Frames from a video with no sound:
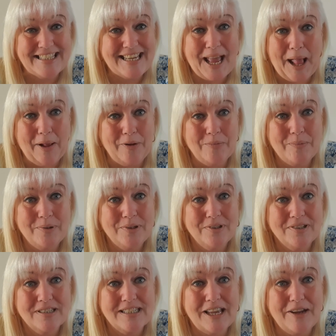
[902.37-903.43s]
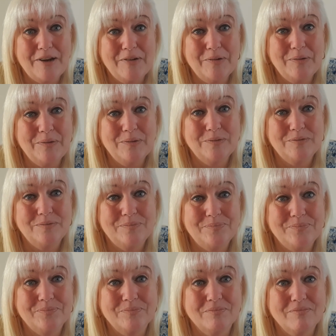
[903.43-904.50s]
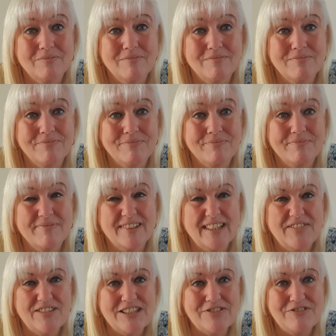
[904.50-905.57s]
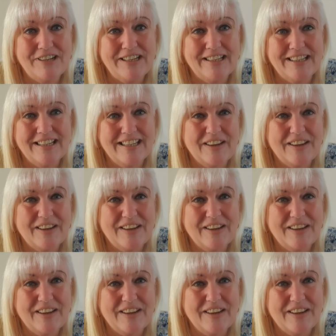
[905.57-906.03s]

to help. So give us a ring,